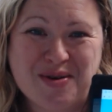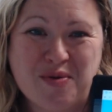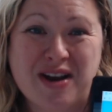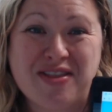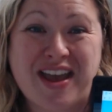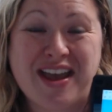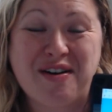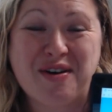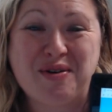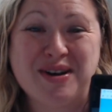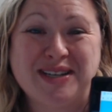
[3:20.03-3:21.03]
where they
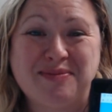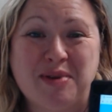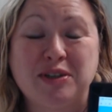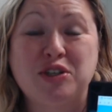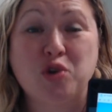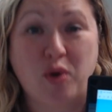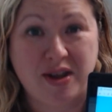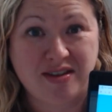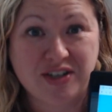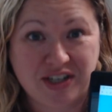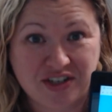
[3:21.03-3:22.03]
are going to be able to join
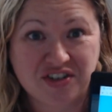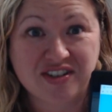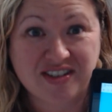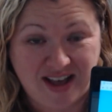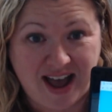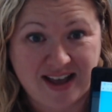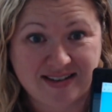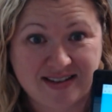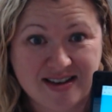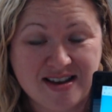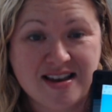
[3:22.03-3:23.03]
their teacher's class